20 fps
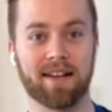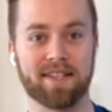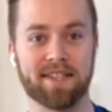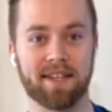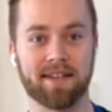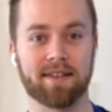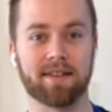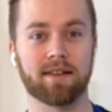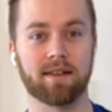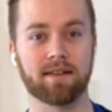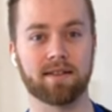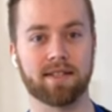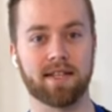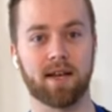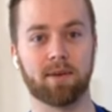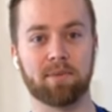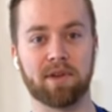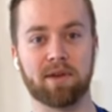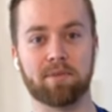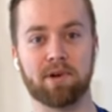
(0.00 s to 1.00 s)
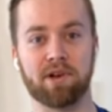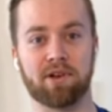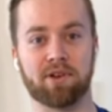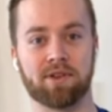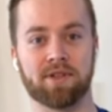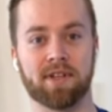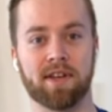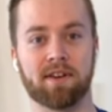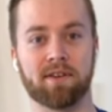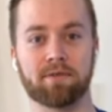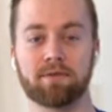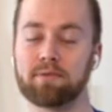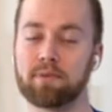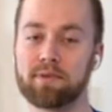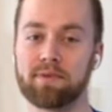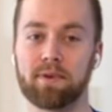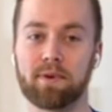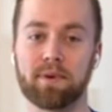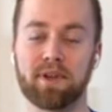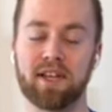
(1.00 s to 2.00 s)
I said, "Tell me about yourself
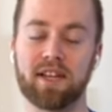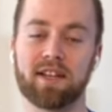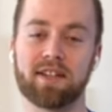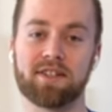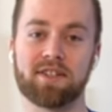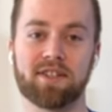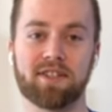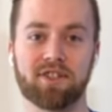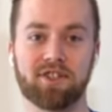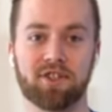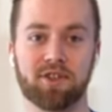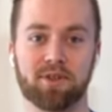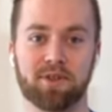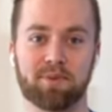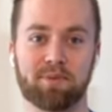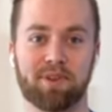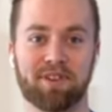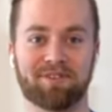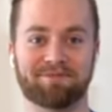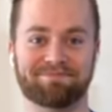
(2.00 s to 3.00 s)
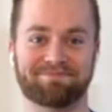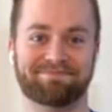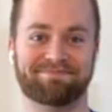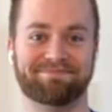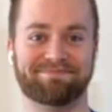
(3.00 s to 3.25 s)
before we get into the show tomorrow."